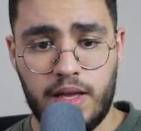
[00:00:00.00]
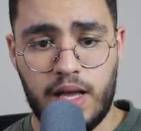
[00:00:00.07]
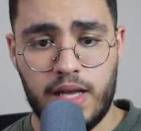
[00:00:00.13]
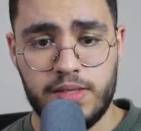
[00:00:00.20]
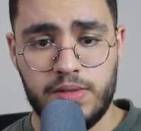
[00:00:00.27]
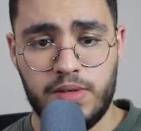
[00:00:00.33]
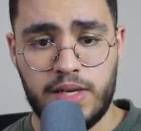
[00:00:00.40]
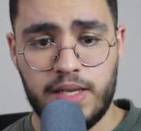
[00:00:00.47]

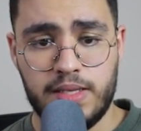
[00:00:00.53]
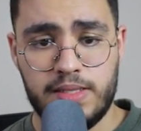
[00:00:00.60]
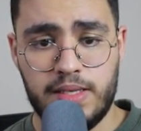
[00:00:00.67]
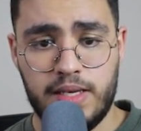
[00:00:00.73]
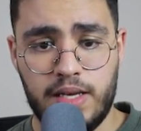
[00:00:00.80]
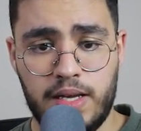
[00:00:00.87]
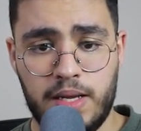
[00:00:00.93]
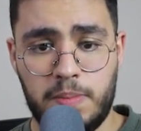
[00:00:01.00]
As you can
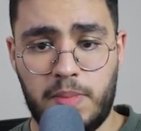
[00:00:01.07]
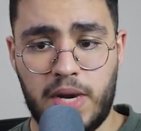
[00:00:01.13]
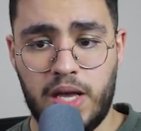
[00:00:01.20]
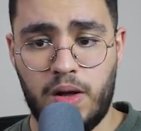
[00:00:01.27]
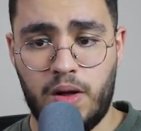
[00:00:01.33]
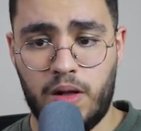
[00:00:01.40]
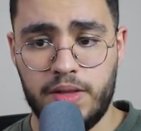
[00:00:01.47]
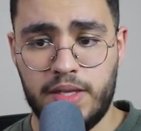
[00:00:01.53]
see here, my
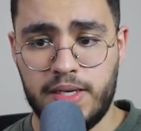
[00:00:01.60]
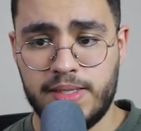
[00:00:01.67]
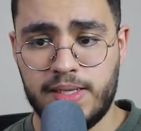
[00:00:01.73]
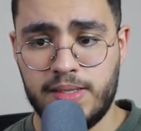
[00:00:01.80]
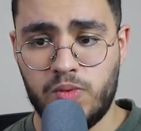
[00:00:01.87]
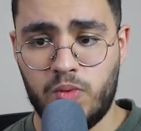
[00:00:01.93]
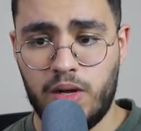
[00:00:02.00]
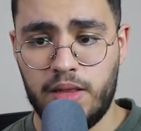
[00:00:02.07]
holdings
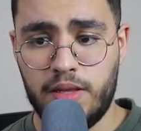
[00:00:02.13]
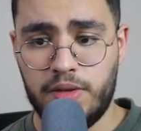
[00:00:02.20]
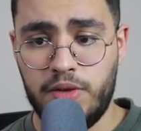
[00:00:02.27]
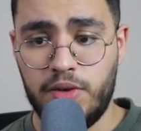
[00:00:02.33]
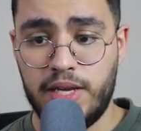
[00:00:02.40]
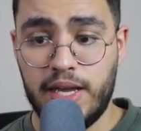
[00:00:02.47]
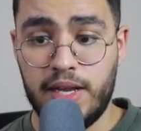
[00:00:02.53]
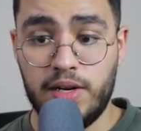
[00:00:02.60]
as well.
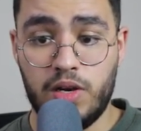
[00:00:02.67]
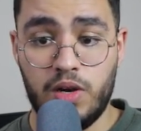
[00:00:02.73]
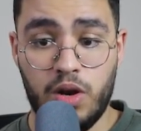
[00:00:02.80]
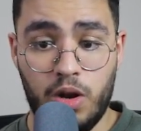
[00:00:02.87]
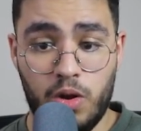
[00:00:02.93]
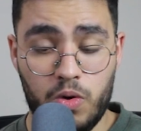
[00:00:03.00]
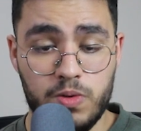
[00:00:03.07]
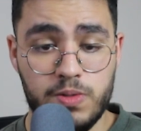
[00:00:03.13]
You can
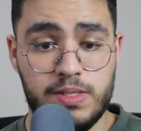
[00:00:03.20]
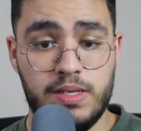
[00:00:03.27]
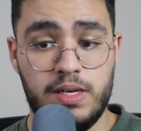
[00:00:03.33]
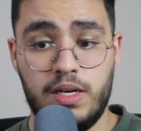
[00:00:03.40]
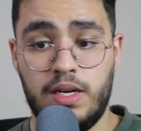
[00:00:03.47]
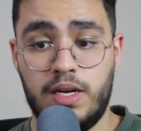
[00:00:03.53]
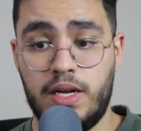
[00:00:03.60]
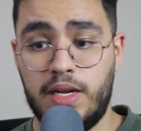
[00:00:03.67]
close
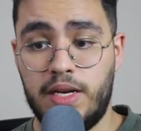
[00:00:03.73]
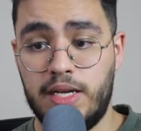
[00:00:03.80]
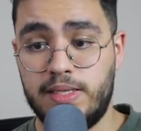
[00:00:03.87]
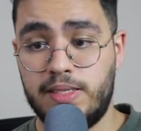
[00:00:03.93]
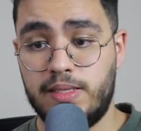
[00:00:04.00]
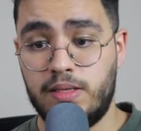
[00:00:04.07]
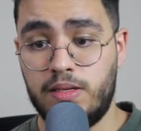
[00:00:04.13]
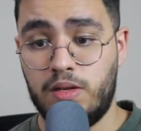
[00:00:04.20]

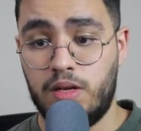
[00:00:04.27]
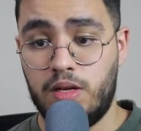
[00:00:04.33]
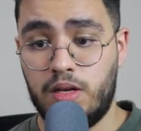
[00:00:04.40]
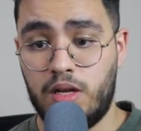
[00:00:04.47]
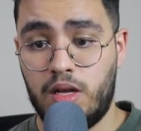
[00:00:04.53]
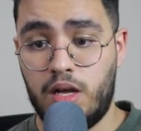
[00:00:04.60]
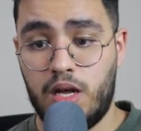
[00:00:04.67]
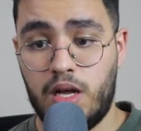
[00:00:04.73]
this
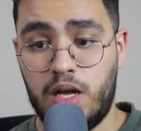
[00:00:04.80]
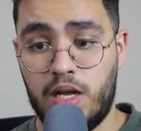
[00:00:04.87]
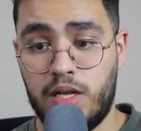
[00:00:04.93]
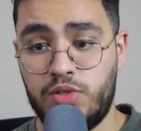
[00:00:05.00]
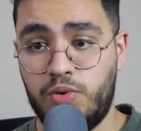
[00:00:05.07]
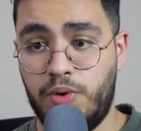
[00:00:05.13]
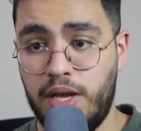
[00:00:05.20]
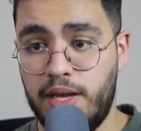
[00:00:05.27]

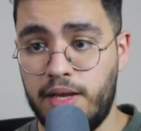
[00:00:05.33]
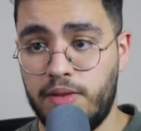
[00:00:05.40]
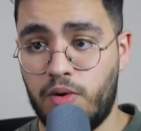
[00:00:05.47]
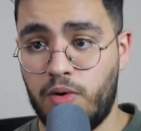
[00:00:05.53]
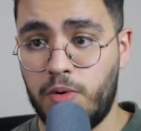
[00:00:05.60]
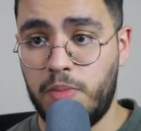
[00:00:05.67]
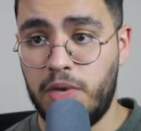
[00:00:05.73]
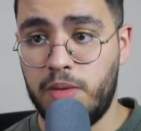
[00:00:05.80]
trade,
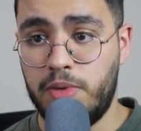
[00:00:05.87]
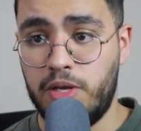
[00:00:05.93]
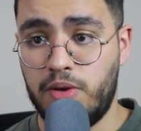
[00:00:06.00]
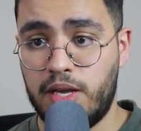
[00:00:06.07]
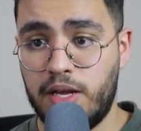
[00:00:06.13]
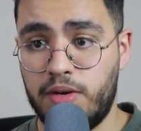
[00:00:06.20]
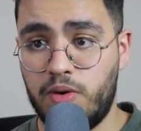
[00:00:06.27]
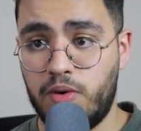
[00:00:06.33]
or maybe you
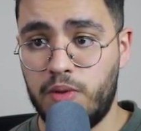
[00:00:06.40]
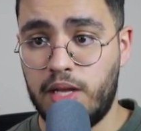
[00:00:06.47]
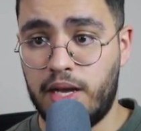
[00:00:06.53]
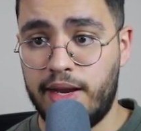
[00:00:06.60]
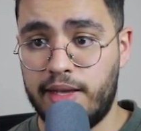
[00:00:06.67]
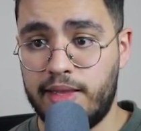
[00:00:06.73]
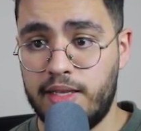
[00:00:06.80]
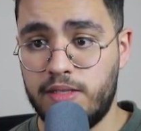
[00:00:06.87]
can go
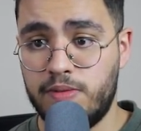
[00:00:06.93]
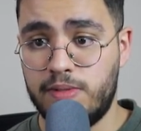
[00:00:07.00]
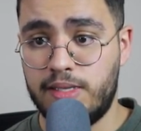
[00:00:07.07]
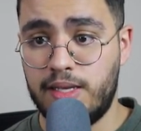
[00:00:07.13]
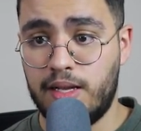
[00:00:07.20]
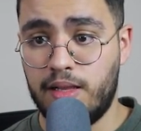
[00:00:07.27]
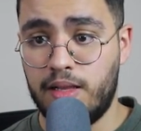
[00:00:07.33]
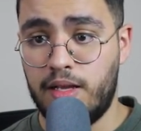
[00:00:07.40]
directly to
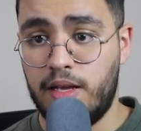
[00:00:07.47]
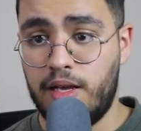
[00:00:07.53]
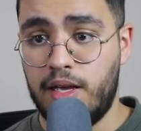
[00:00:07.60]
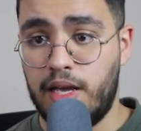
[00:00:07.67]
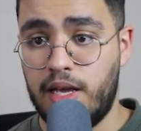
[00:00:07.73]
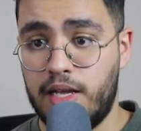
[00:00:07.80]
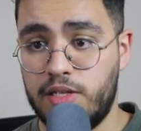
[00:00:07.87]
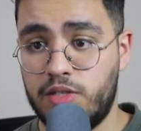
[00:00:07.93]
sell
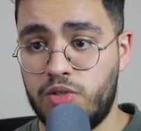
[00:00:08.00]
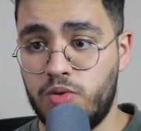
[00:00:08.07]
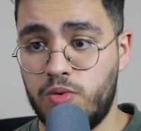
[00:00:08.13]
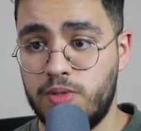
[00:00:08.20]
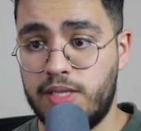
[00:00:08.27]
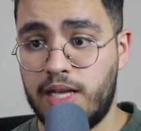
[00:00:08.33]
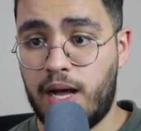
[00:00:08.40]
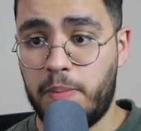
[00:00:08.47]
and
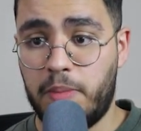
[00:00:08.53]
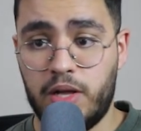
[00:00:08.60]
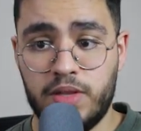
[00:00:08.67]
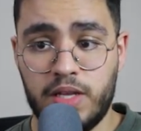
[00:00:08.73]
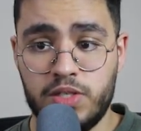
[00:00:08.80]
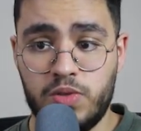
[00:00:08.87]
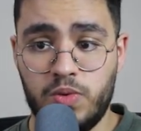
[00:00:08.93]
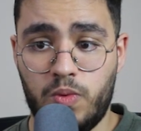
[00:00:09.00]
choose the
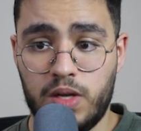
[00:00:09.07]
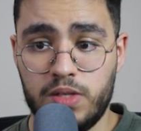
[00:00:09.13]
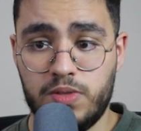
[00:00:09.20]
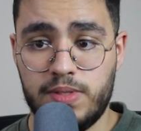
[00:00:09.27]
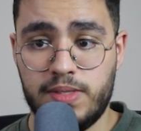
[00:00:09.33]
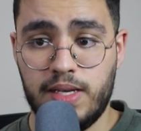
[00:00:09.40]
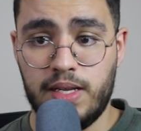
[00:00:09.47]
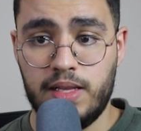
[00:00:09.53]
amount that you want
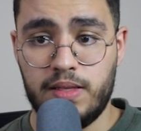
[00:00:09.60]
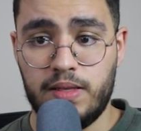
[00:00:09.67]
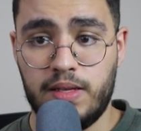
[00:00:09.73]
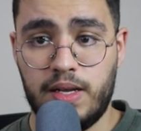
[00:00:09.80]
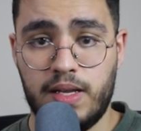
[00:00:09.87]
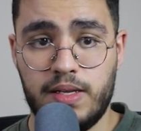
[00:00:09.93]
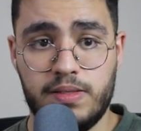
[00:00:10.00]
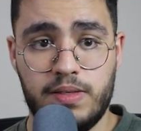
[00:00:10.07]
to sell.
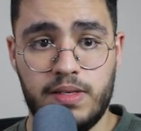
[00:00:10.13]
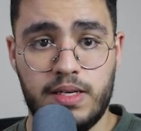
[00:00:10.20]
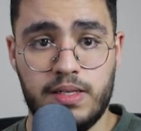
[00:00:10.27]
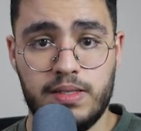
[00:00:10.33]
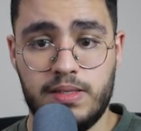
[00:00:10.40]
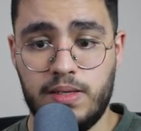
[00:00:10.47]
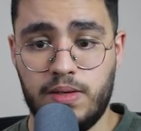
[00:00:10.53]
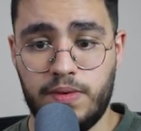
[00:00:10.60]
As you
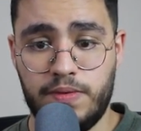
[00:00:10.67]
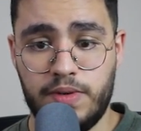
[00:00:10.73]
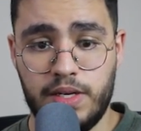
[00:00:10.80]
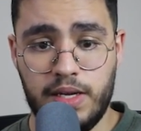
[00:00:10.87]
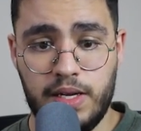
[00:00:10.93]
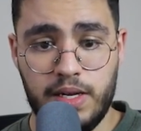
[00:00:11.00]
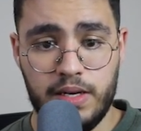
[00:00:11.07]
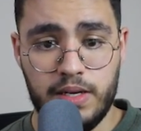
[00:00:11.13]
can see over
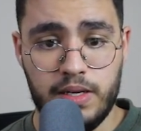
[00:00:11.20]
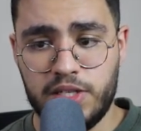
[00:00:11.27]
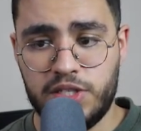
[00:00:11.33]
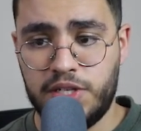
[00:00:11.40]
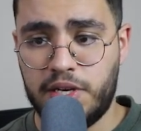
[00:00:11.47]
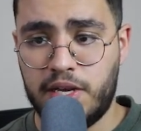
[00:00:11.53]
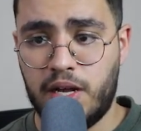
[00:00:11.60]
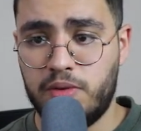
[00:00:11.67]
here, you can
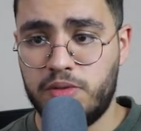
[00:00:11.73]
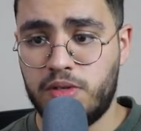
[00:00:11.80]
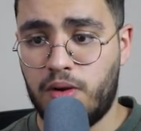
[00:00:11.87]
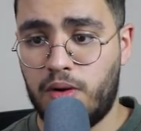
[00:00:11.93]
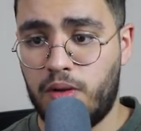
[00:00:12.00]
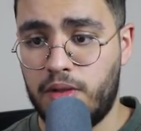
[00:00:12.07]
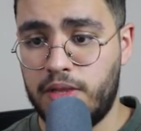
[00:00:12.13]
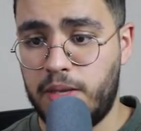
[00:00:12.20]
check out
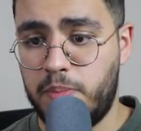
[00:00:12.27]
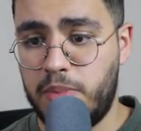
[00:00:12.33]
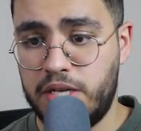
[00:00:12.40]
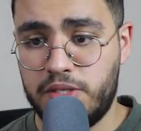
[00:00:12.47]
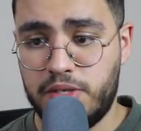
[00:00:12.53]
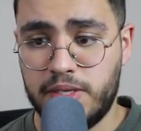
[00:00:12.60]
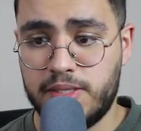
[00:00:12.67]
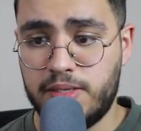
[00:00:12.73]
all the
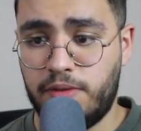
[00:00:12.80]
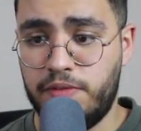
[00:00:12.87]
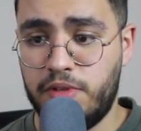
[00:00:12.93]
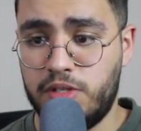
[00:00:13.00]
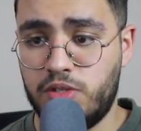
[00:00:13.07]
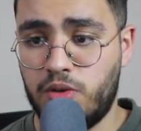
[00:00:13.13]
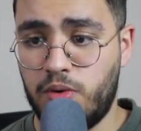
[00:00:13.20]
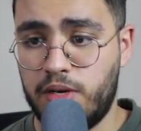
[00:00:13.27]
metrics of
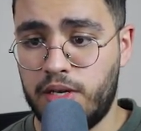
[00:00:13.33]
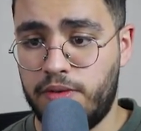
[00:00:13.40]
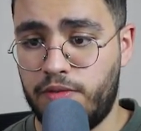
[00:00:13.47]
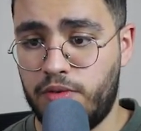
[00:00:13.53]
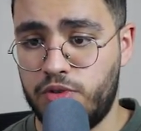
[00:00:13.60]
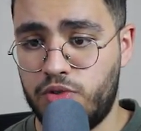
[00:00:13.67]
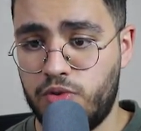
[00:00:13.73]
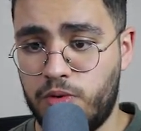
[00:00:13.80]
the token
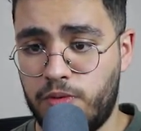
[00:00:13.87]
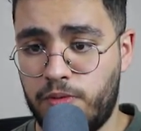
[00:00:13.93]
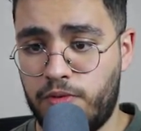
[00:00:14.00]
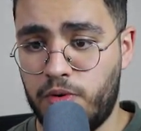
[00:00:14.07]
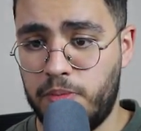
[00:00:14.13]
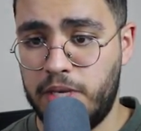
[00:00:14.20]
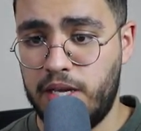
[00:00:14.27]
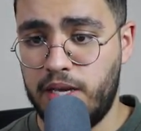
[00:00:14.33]
for sure
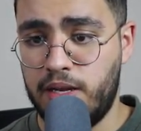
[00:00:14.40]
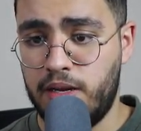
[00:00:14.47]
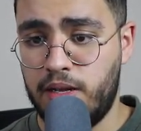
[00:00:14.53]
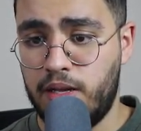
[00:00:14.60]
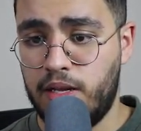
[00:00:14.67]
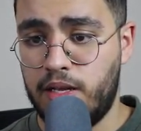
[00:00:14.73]
from here.